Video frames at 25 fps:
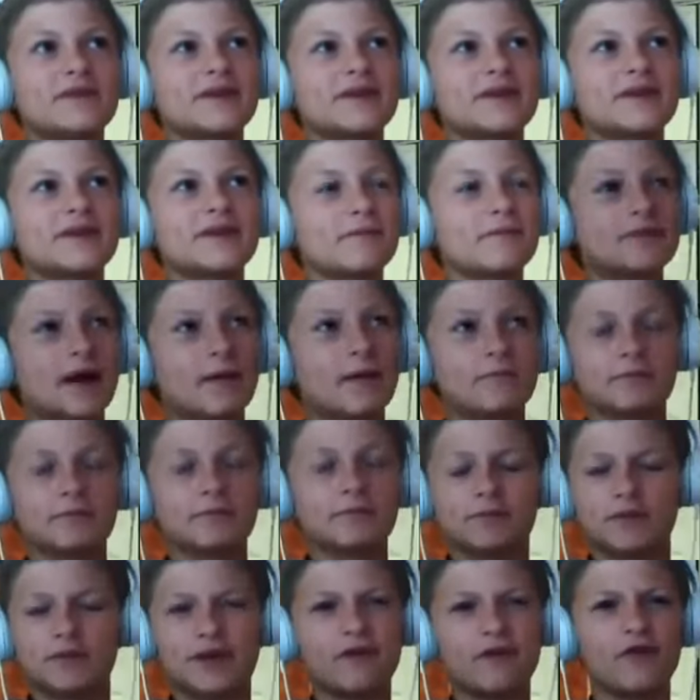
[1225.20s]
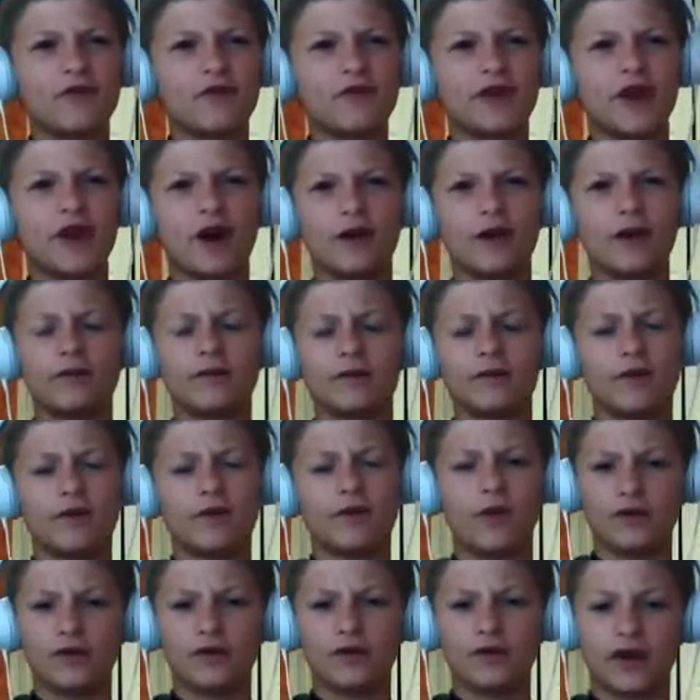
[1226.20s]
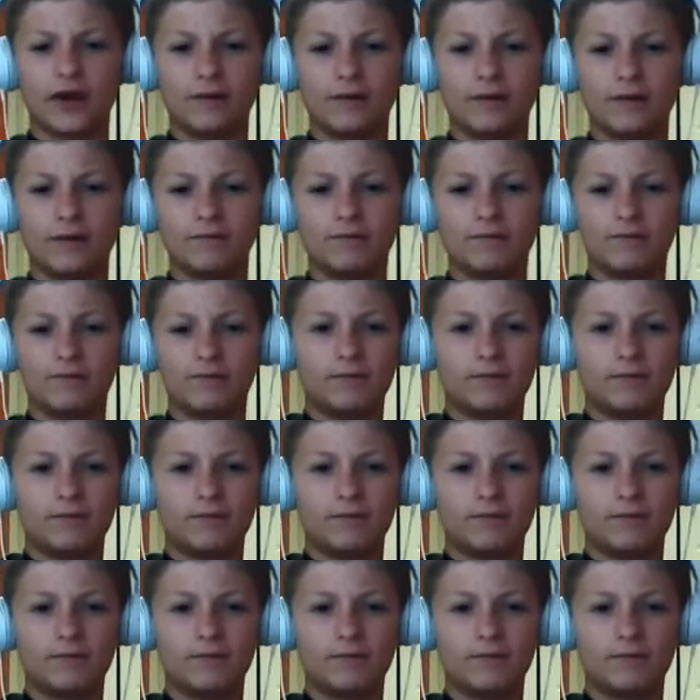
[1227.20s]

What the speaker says: sometimes, but definitely not all the time.